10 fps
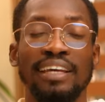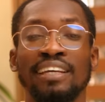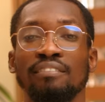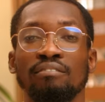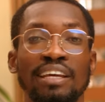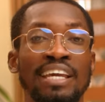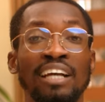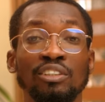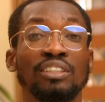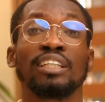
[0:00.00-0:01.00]
It
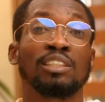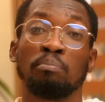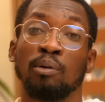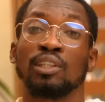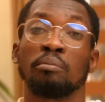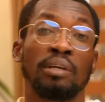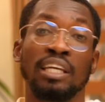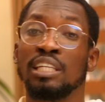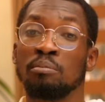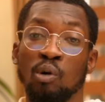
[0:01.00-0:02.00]
actually doesn't bother me
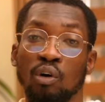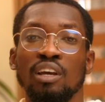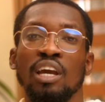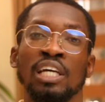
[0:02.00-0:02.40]
anymore.